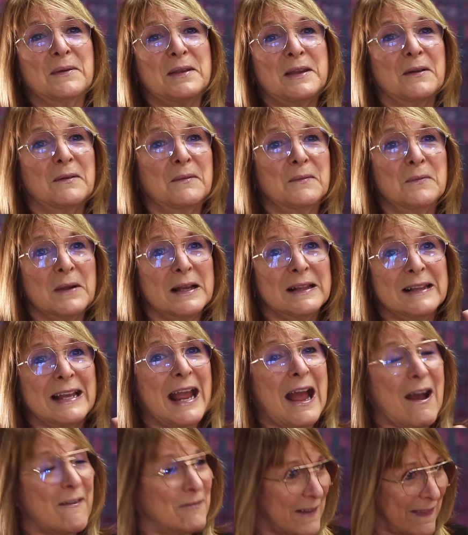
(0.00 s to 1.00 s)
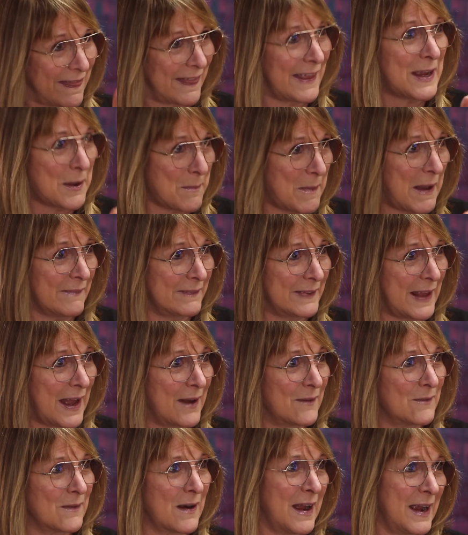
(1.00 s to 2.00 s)
you really have to think about
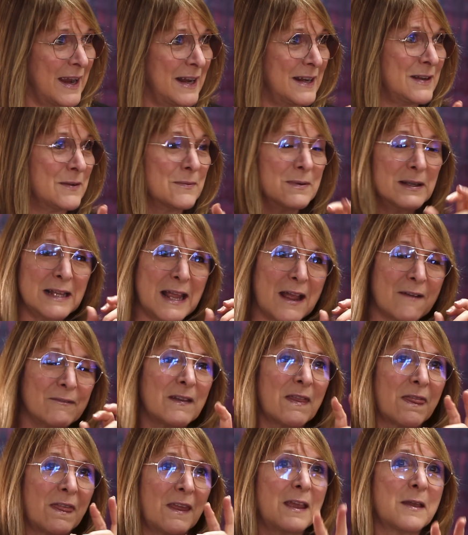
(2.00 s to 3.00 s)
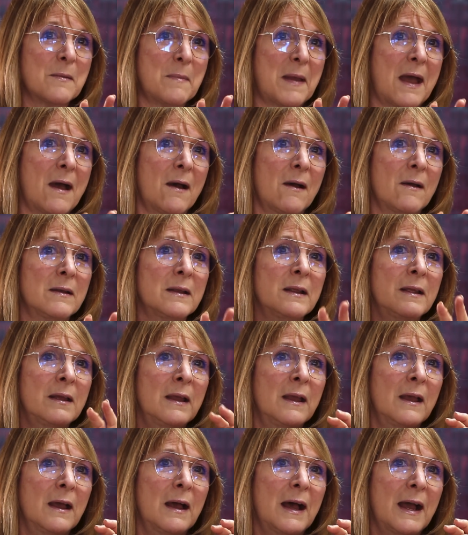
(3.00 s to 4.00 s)
that, right? You really have to think about,
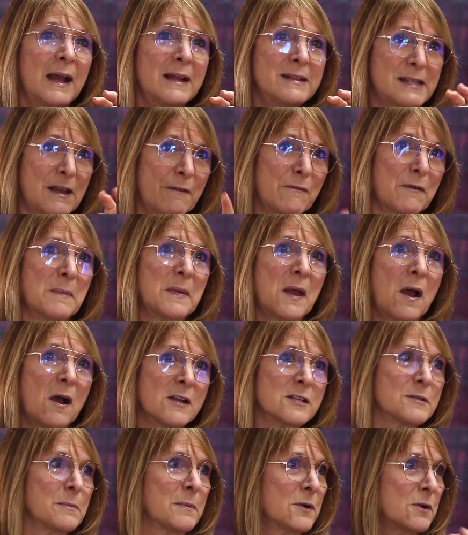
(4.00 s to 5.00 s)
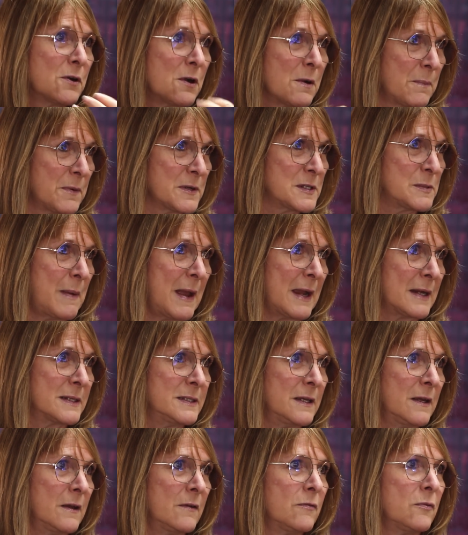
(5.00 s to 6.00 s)
I'd say, from the entrepreneur
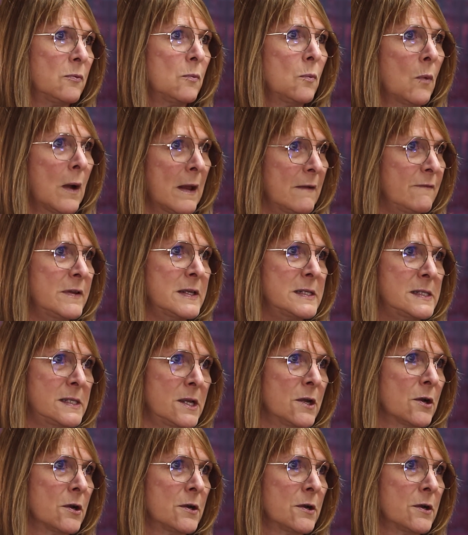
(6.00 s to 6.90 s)
perspective, what VC